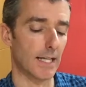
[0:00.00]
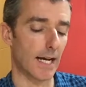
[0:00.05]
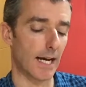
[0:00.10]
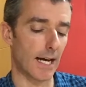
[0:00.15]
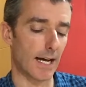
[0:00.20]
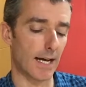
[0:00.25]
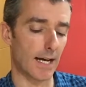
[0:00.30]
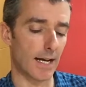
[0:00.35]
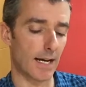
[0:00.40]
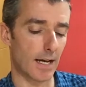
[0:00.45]

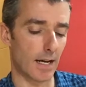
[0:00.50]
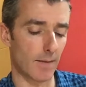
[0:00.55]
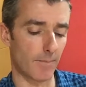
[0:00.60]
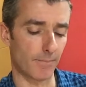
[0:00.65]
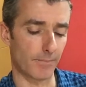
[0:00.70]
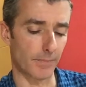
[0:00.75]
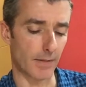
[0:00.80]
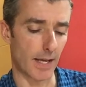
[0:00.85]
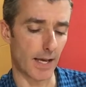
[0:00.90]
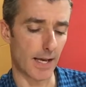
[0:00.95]

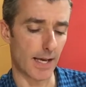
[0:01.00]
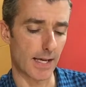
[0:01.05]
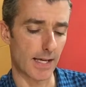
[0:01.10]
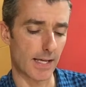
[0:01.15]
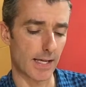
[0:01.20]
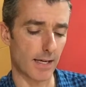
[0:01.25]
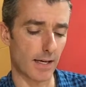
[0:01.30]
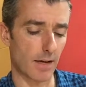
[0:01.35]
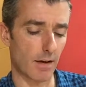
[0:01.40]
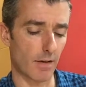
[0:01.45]

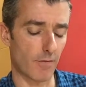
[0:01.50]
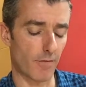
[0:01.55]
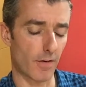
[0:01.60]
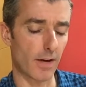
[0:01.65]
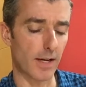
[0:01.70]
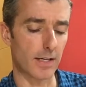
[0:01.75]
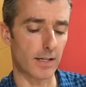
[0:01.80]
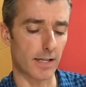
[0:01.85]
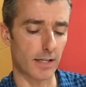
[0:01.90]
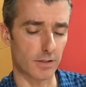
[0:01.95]
a
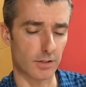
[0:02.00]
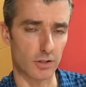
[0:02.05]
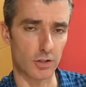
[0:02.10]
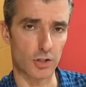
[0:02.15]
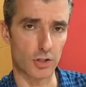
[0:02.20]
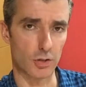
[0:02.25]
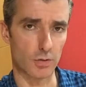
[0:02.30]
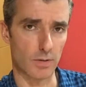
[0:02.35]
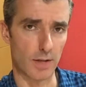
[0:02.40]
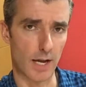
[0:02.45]
fine
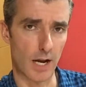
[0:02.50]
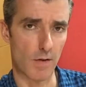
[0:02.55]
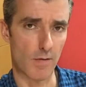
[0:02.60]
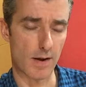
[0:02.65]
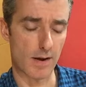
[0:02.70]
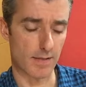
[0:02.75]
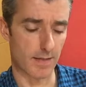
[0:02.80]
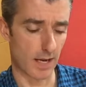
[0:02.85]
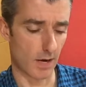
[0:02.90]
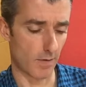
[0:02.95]
institute there
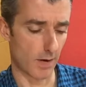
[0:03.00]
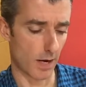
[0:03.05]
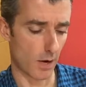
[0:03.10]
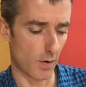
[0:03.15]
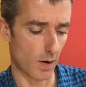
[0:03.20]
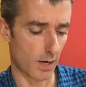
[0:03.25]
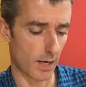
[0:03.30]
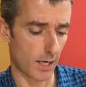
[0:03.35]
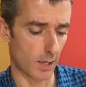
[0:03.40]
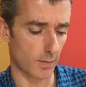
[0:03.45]
in
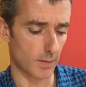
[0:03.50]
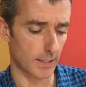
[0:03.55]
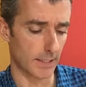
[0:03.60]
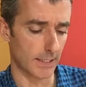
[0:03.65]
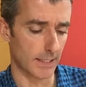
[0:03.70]
Ohio.